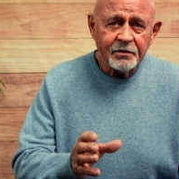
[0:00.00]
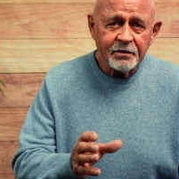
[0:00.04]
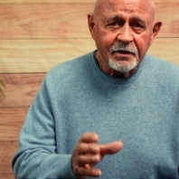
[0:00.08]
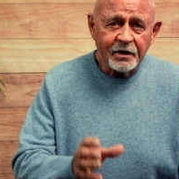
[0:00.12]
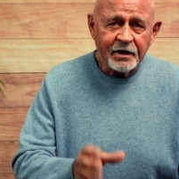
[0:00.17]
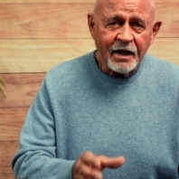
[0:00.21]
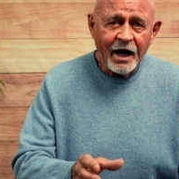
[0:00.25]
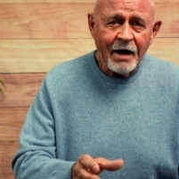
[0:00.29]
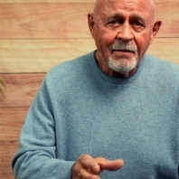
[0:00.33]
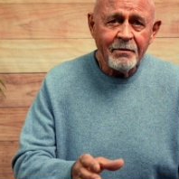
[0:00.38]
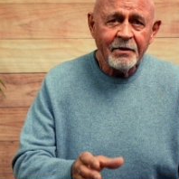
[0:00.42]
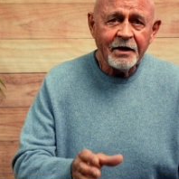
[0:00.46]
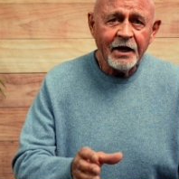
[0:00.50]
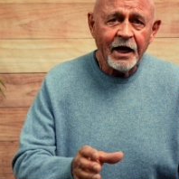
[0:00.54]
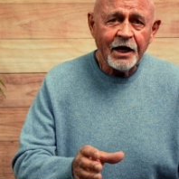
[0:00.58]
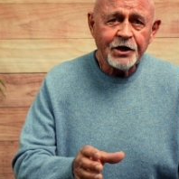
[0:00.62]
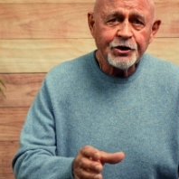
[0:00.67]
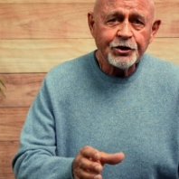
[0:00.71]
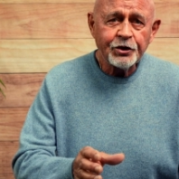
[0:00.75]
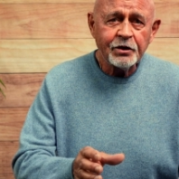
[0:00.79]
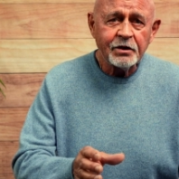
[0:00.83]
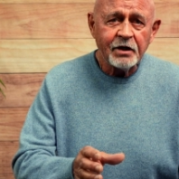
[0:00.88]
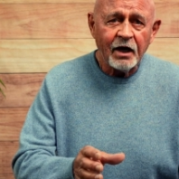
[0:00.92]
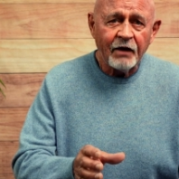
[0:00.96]
the
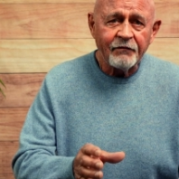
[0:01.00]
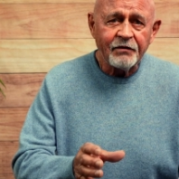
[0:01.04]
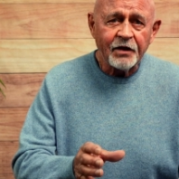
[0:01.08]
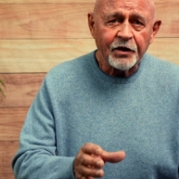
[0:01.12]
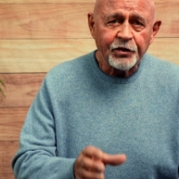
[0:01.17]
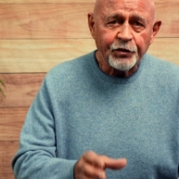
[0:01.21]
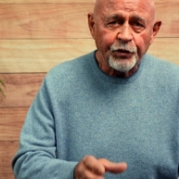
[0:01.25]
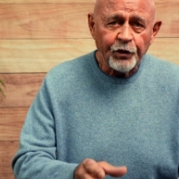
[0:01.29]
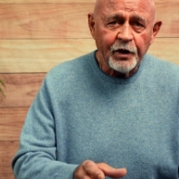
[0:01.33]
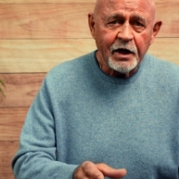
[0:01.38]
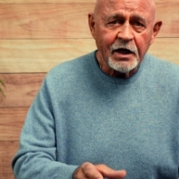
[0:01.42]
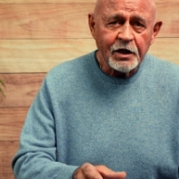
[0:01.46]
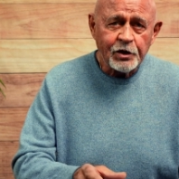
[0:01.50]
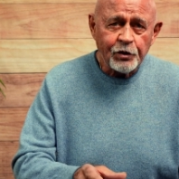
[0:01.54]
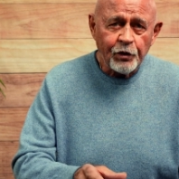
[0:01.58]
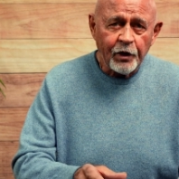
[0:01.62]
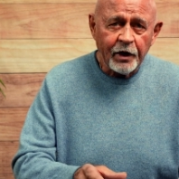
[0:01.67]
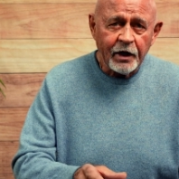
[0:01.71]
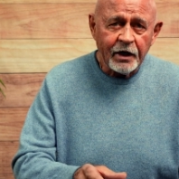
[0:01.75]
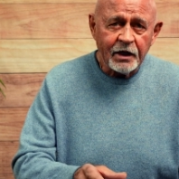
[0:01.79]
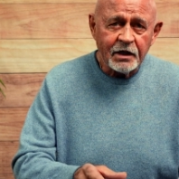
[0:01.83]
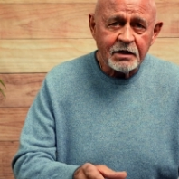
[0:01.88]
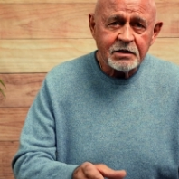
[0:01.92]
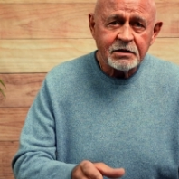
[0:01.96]
combination of the three
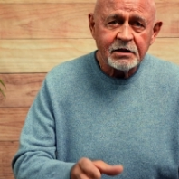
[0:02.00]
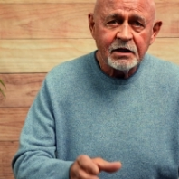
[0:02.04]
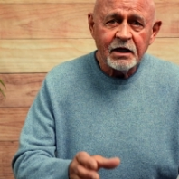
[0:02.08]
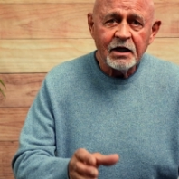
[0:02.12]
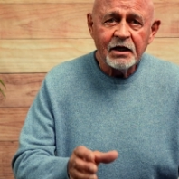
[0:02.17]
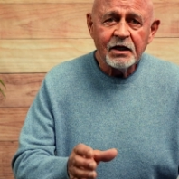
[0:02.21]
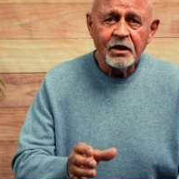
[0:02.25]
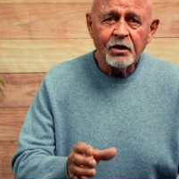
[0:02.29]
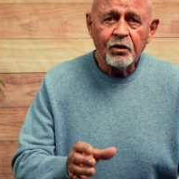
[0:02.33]
ingredients